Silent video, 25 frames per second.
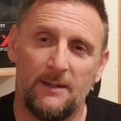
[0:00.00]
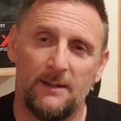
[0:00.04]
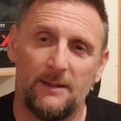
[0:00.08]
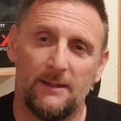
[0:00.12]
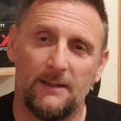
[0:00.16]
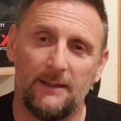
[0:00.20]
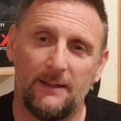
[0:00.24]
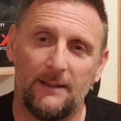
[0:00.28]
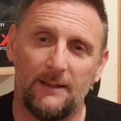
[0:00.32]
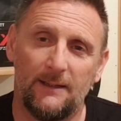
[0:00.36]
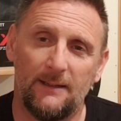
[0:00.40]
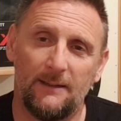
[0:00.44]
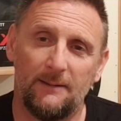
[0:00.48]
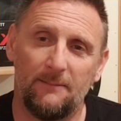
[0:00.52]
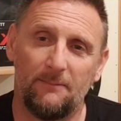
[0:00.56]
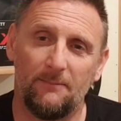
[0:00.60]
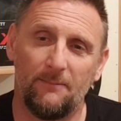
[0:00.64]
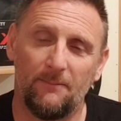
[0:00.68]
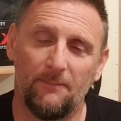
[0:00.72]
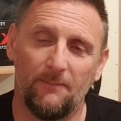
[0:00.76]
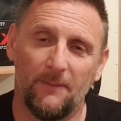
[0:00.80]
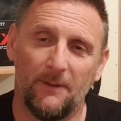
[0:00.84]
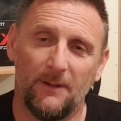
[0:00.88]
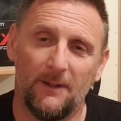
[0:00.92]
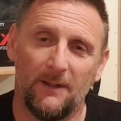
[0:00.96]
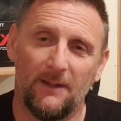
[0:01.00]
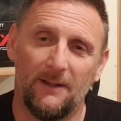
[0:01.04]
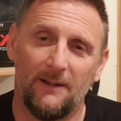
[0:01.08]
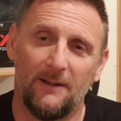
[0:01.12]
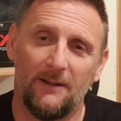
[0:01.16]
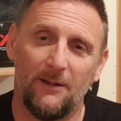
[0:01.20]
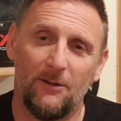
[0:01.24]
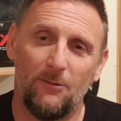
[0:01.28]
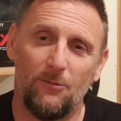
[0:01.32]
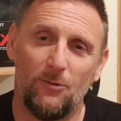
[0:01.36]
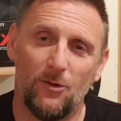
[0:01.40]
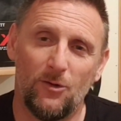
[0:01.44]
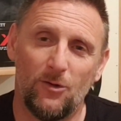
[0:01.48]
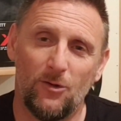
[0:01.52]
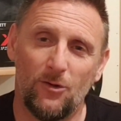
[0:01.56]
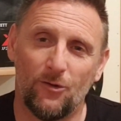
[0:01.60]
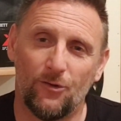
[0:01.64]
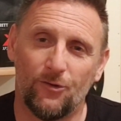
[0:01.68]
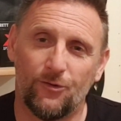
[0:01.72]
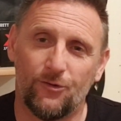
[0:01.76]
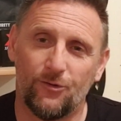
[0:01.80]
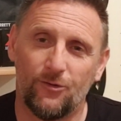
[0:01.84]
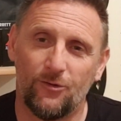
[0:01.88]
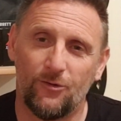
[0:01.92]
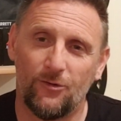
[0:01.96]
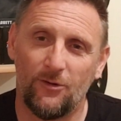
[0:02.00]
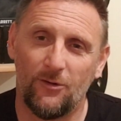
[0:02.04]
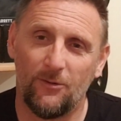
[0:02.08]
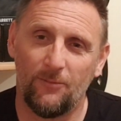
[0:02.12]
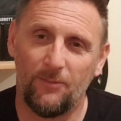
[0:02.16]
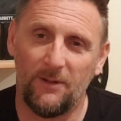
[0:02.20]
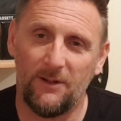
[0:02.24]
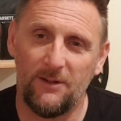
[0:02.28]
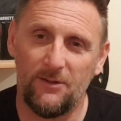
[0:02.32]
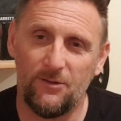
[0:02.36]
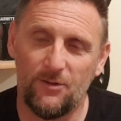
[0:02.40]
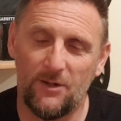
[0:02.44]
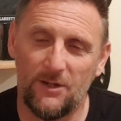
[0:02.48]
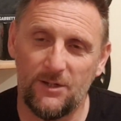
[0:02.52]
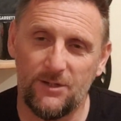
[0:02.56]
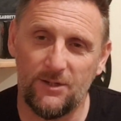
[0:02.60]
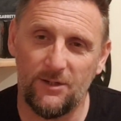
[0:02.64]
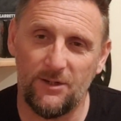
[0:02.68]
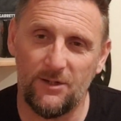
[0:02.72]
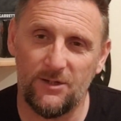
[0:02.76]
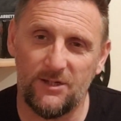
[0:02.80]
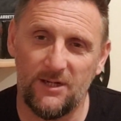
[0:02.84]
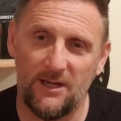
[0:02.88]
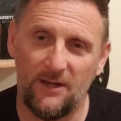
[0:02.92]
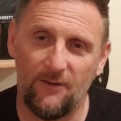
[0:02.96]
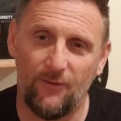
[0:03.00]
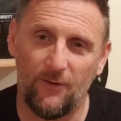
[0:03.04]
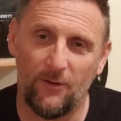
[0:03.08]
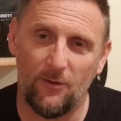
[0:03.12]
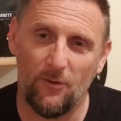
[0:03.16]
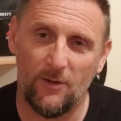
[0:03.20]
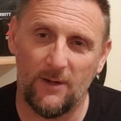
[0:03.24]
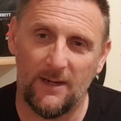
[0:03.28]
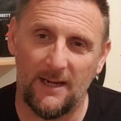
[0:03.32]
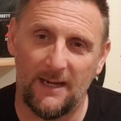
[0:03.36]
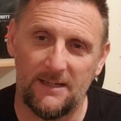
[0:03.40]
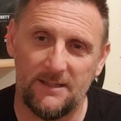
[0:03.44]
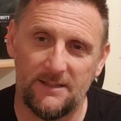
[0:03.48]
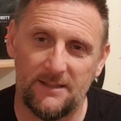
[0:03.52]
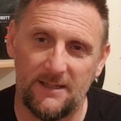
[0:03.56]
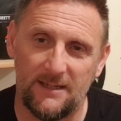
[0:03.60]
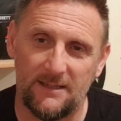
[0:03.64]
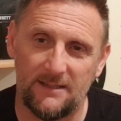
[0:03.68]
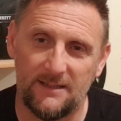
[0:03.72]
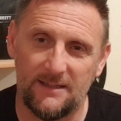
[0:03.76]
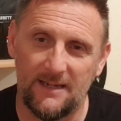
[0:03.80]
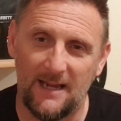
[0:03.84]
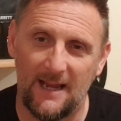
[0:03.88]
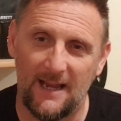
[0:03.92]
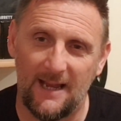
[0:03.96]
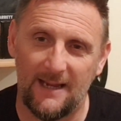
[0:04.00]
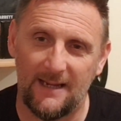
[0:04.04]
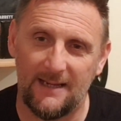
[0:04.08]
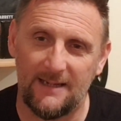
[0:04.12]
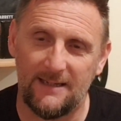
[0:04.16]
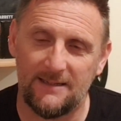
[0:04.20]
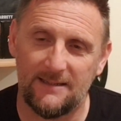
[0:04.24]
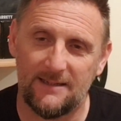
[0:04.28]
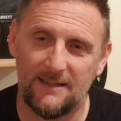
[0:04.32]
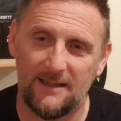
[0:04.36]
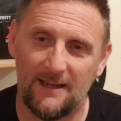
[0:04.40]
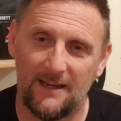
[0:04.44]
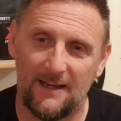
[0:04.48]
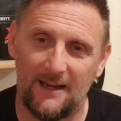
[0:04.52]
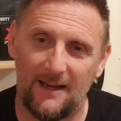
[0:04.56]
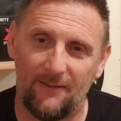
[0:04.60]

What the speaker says: Who knows? Be interesting to see if we could catch these guys